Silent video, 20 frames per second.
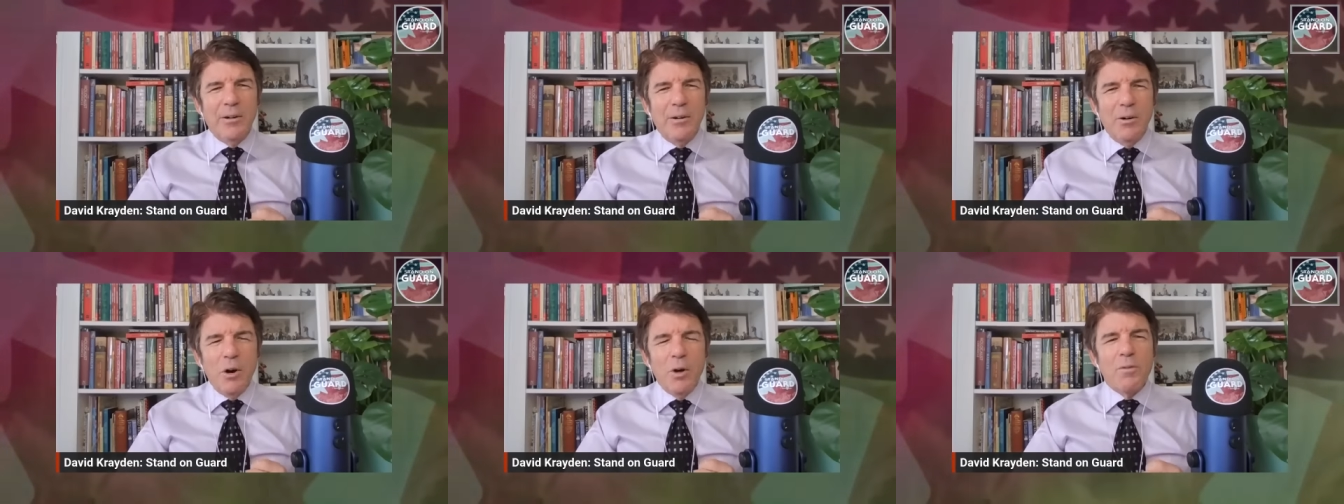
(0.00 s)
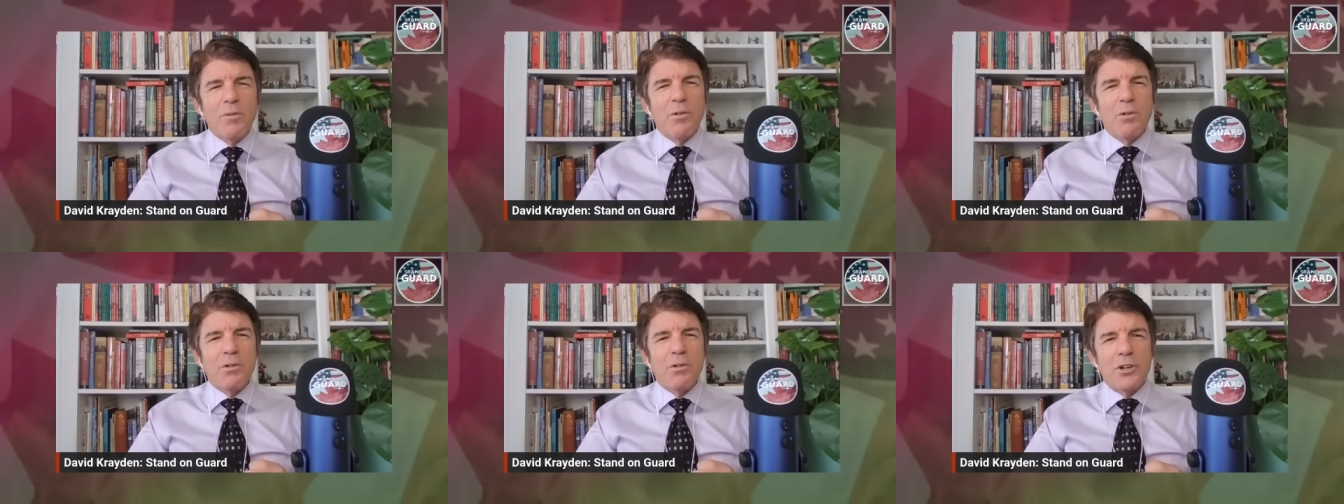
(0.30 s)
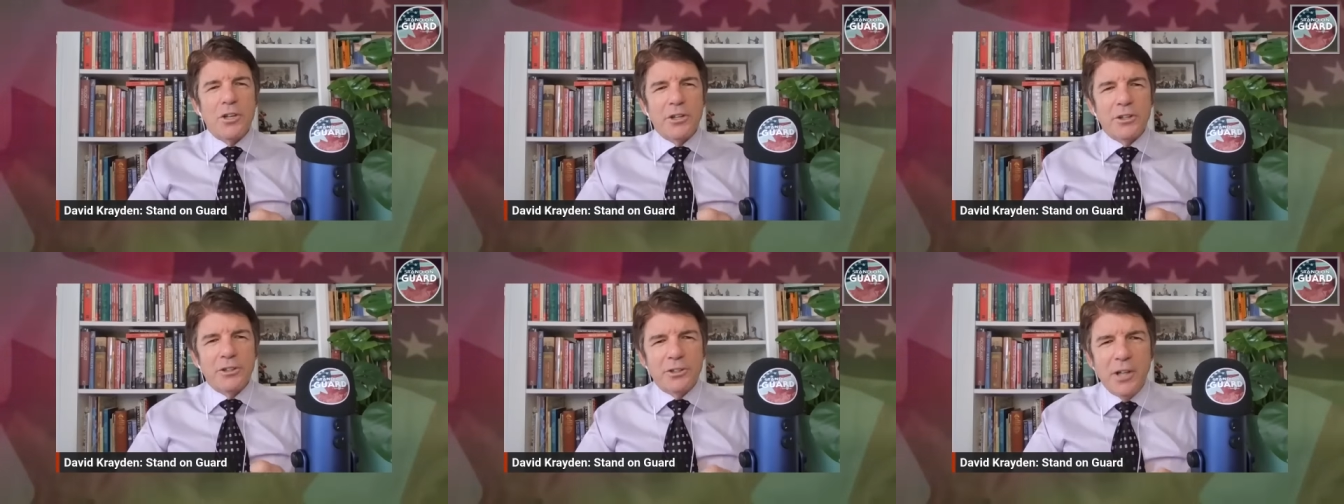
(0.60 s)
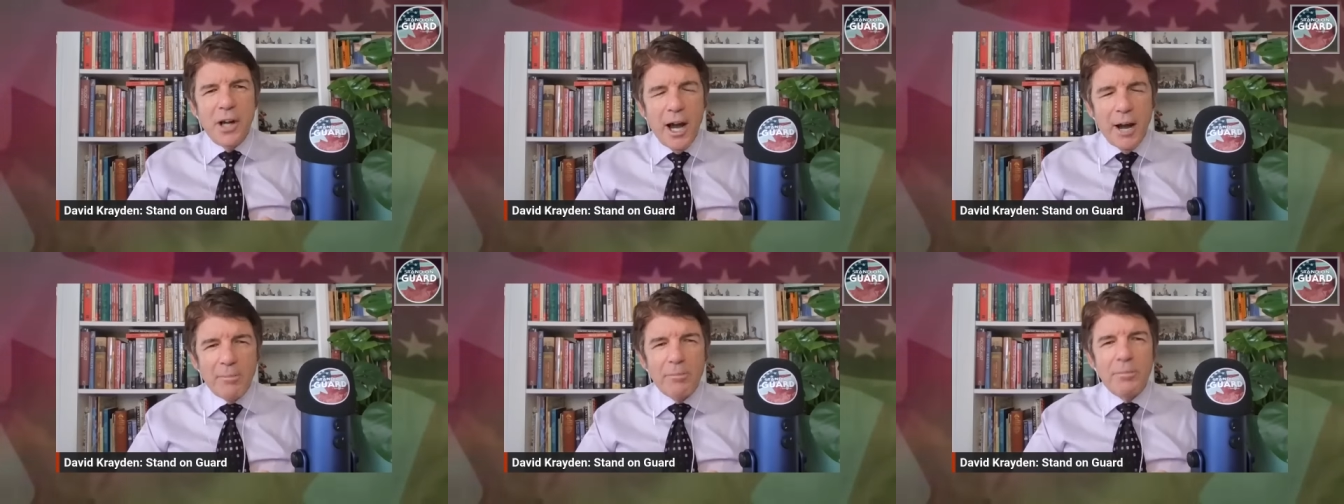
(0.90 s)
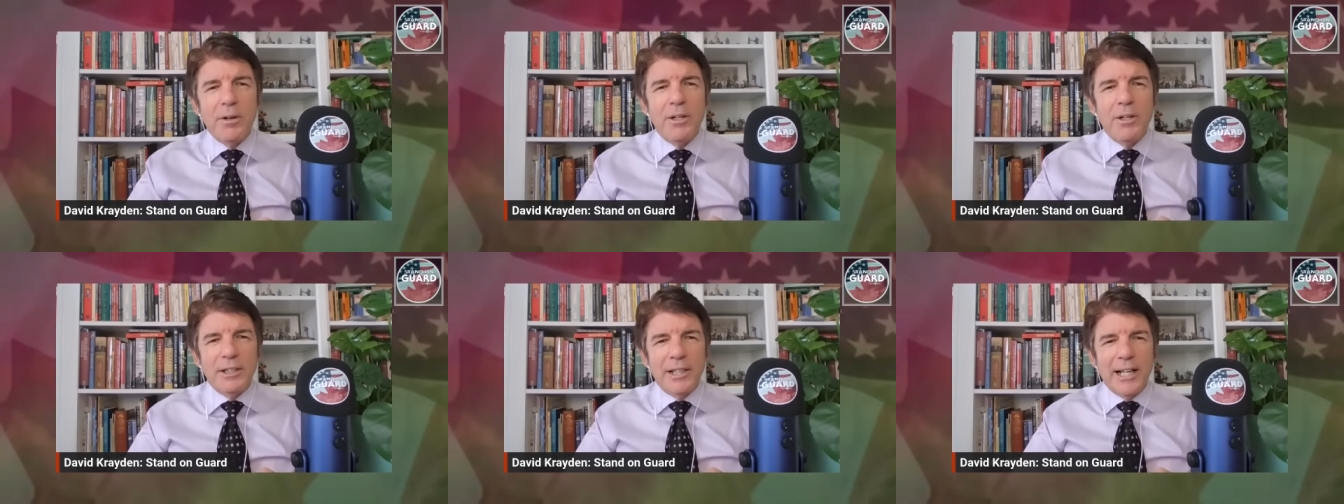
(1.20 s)
over the
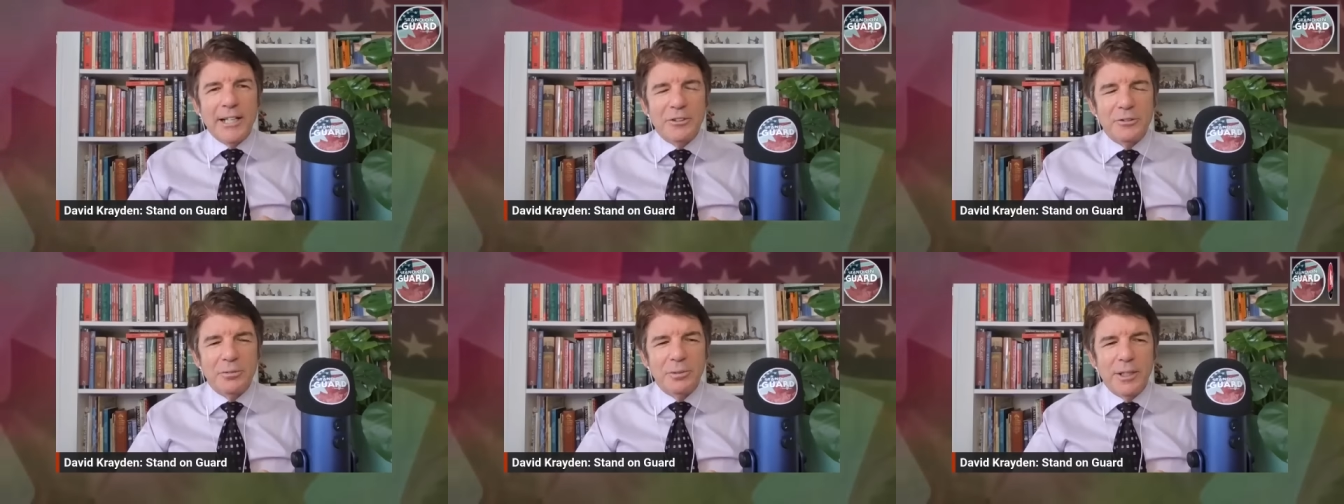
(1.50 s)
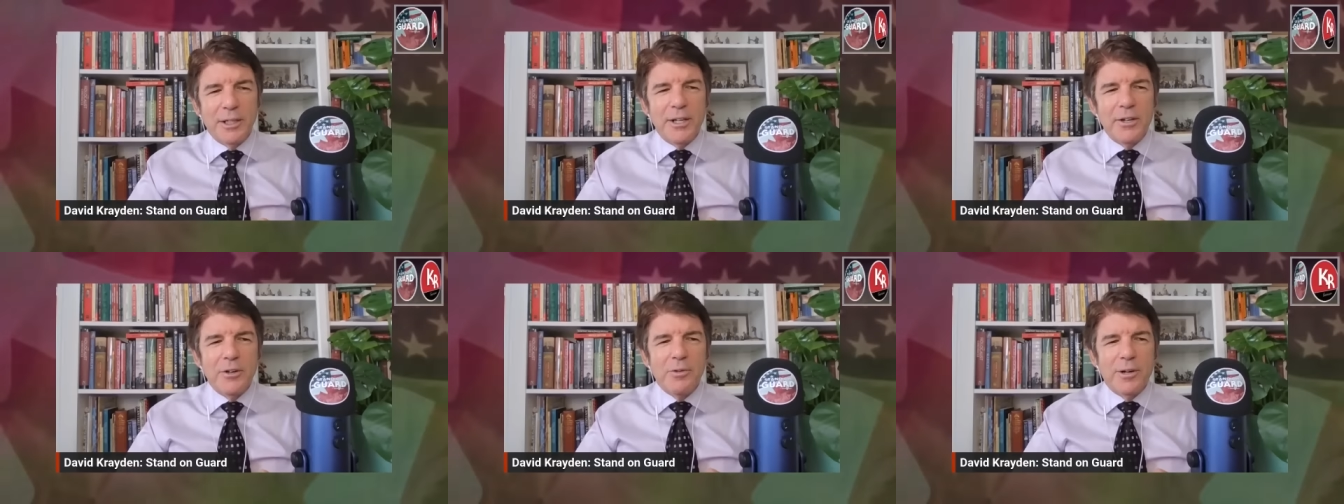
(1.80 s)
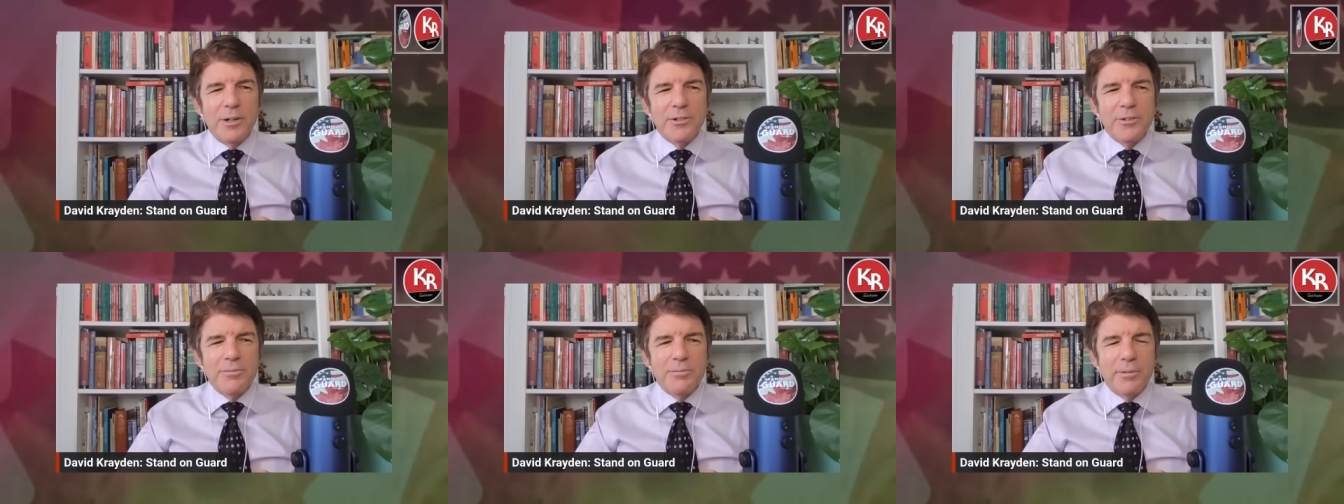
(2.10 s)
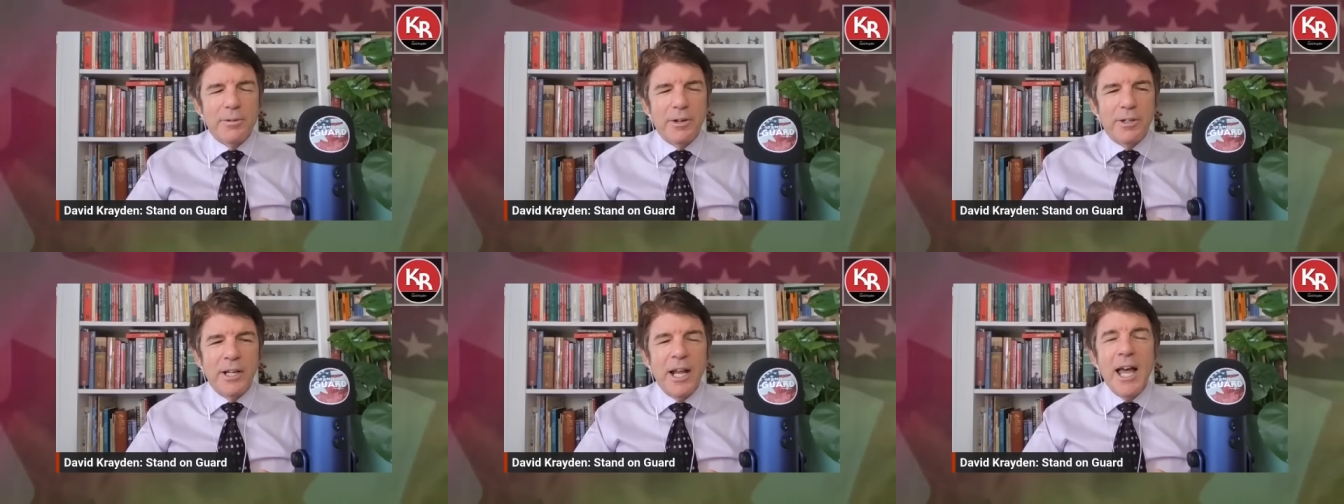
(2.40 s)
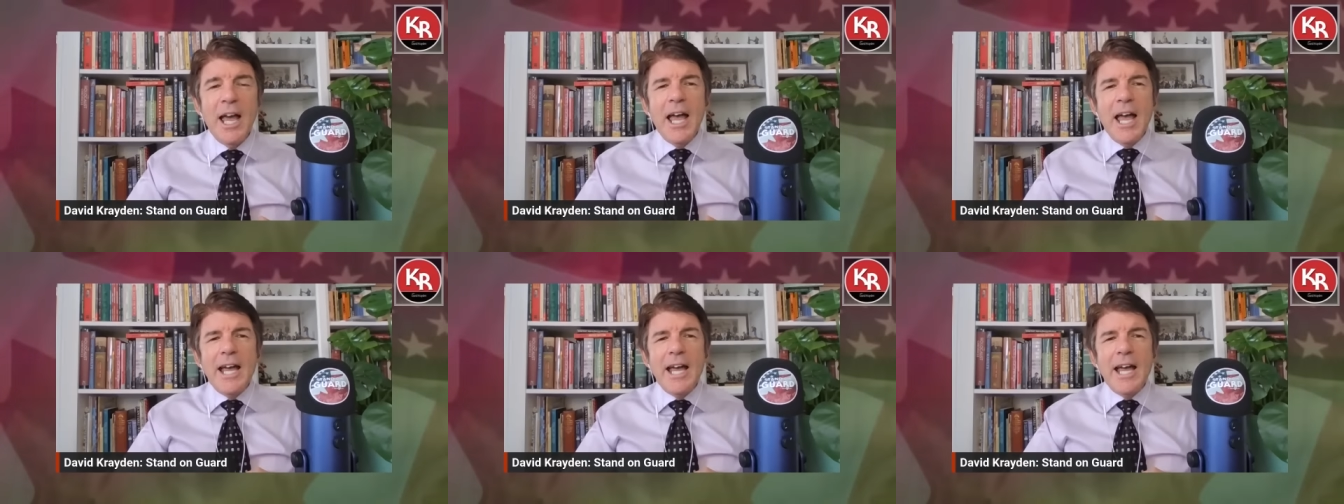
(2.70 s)
top last week in question period.